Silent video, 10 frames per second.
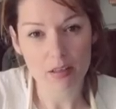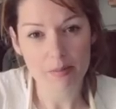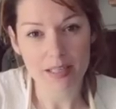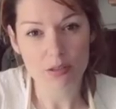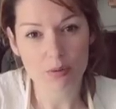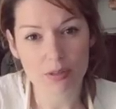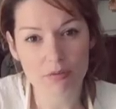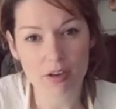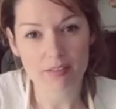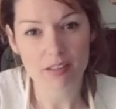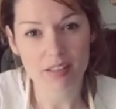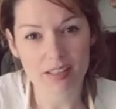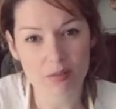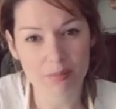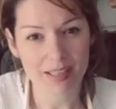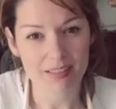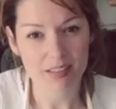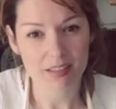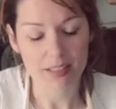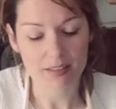They're about £25 to
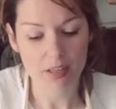£30, aren't they?